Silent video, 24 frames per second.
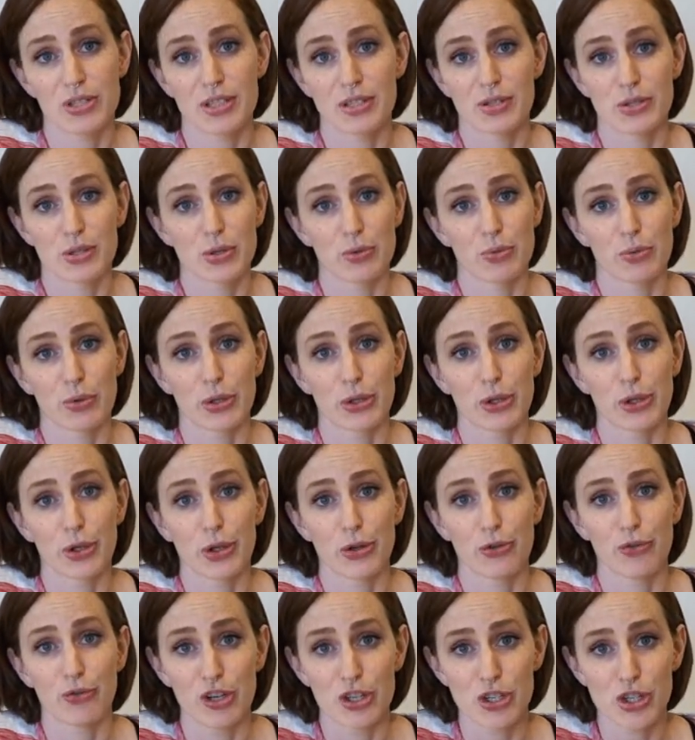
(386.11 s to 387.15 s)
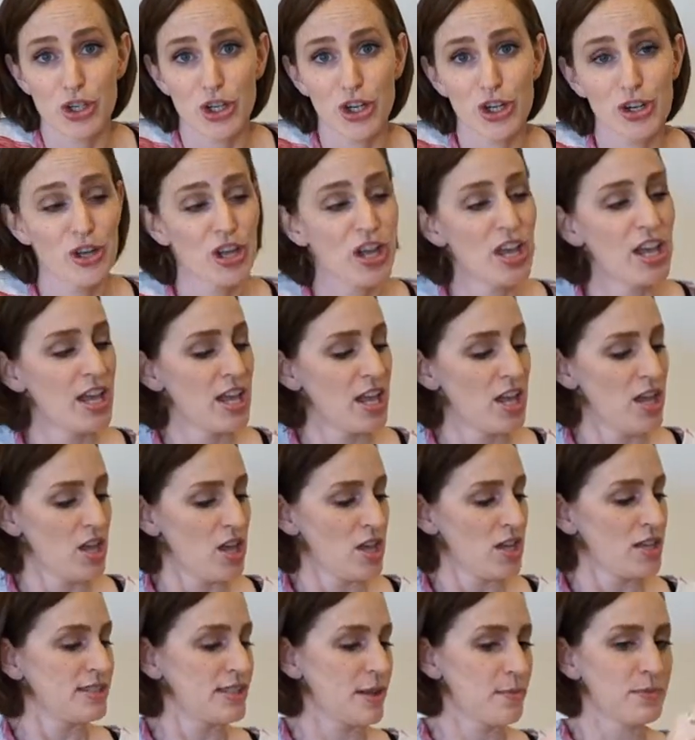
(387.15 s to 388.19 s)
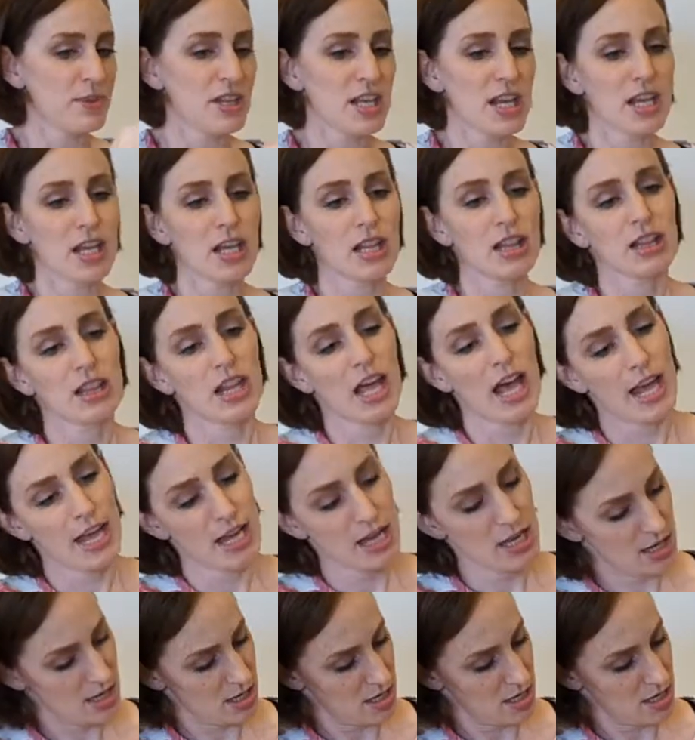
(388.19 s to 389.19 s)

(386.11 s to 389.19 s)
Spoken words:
this is a really good feature. Something like